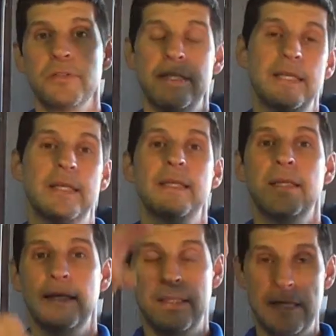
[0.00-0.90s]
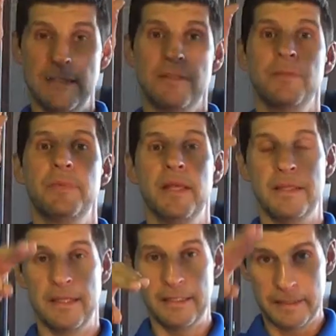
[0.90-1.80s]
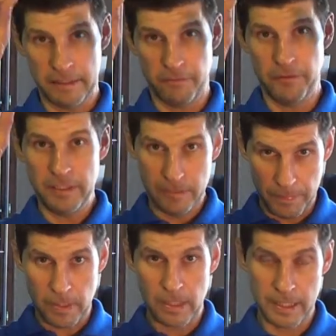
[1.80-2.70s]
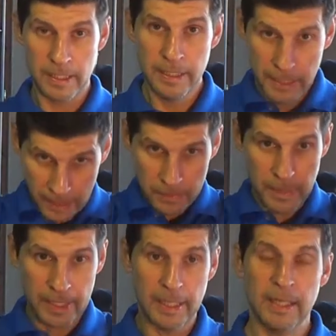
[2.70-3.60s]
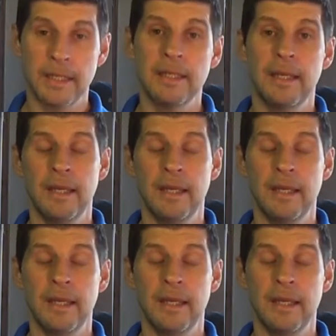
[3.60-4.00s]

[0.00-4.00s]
and then then feet to bar by hanging,